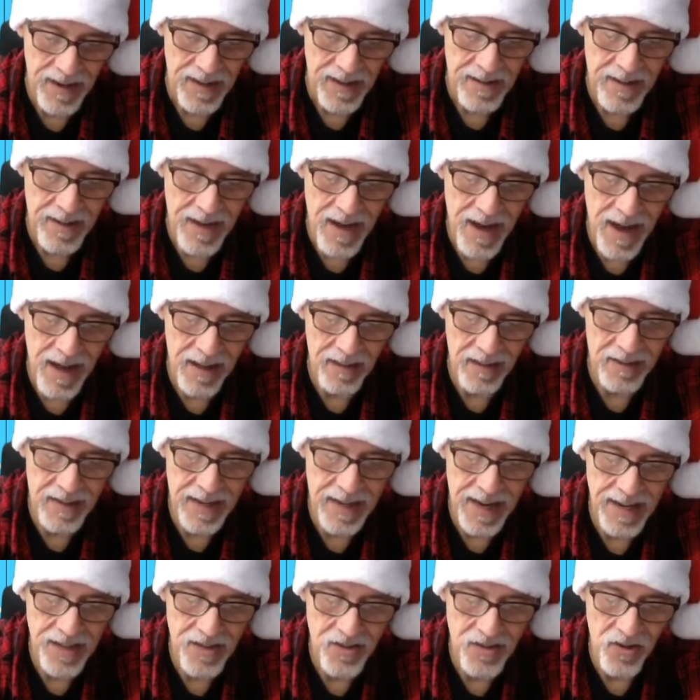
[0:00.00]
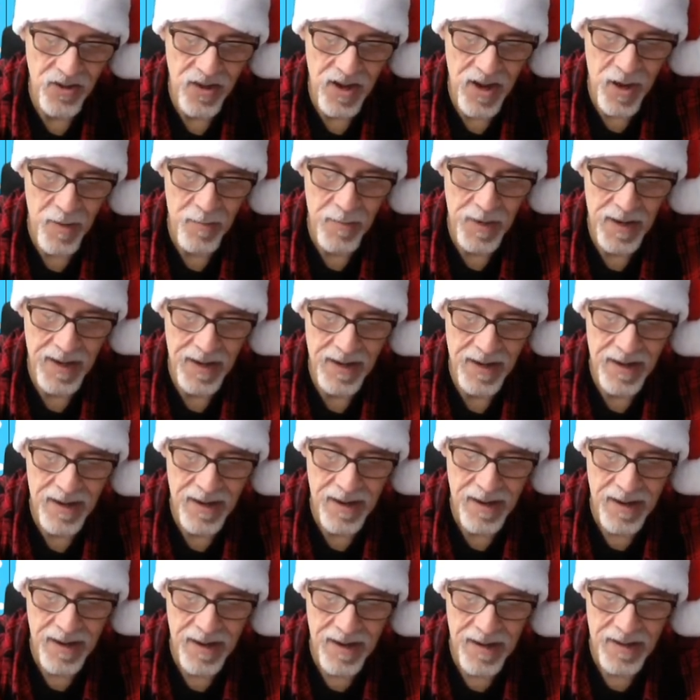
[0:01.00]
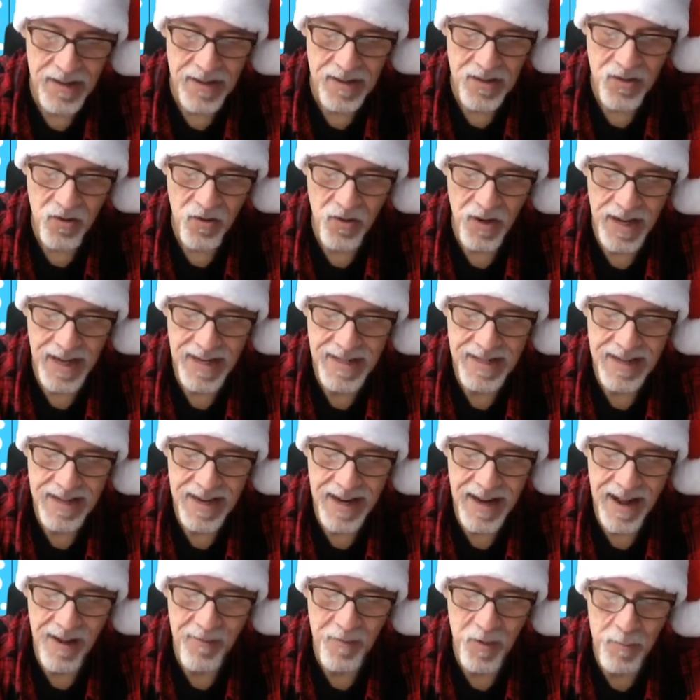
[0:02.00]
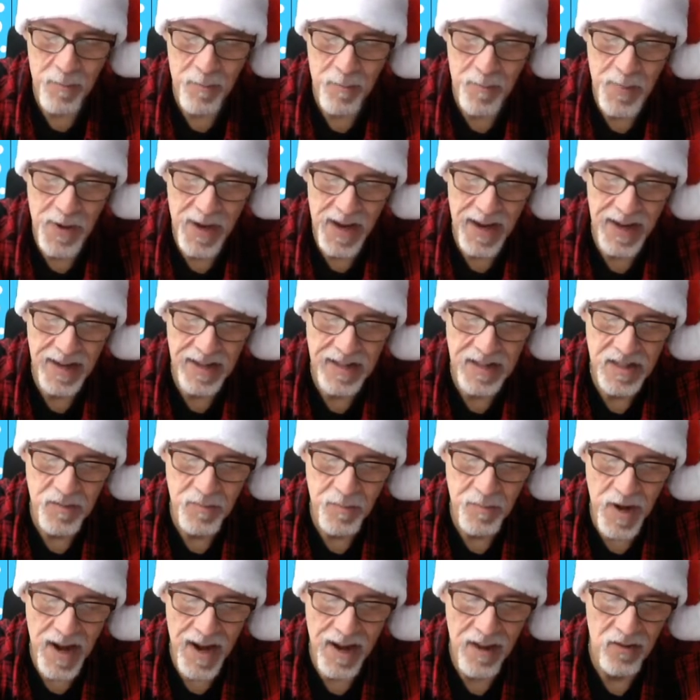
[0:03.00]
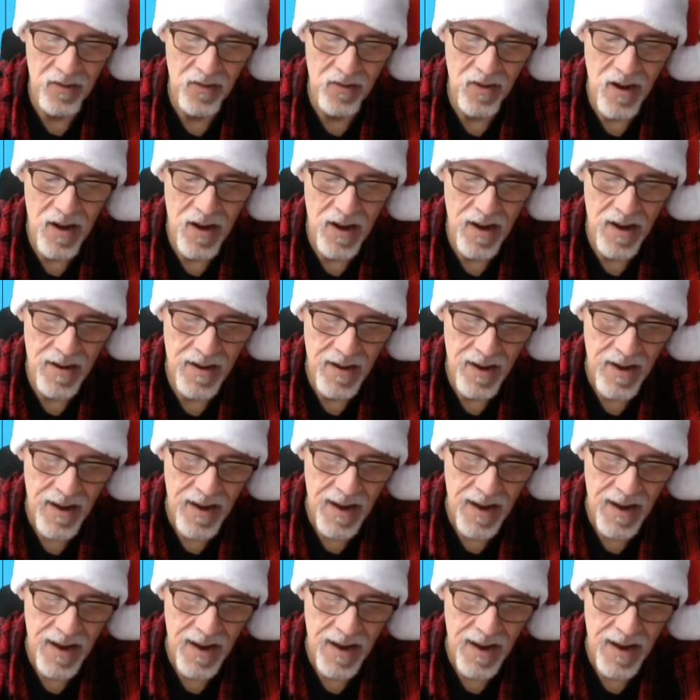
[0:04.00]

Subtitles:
The holidays are coming, so he's going to have a big smile on.